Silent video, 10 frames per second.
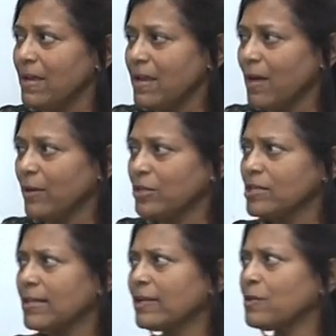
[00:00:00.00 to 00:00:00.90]
Now I'd
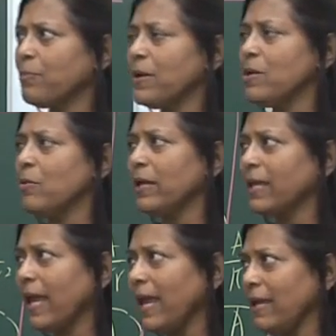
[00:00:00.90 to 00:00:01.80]
just like to bring you
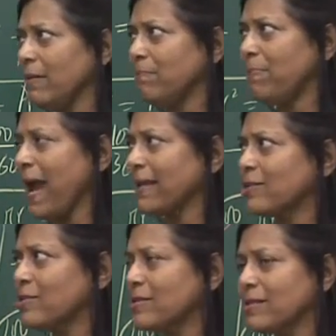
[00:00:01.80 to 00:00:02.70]
again back
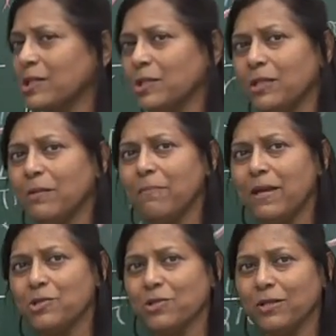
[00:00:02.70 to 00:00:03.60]
to circular
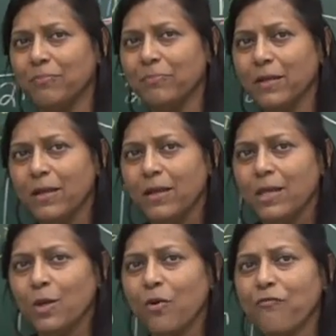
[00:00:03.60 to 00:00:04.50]
measure.
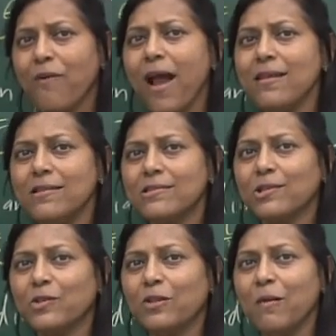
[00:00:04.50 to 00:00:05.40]
You would find
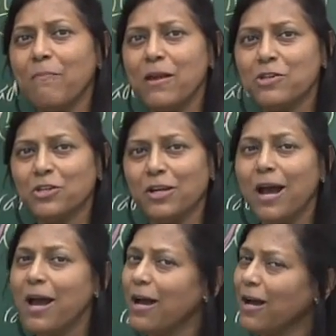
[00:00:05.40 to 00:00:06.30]
circular measure
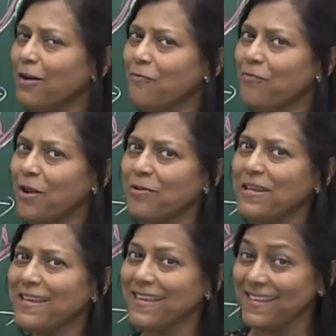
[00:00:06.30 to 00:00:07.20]
a very
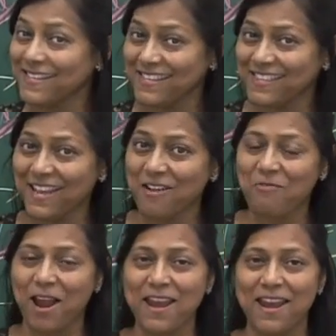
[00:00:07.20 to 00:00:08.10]
easy thing
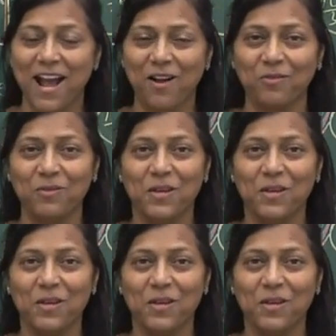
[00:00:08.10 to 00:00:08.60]
right now.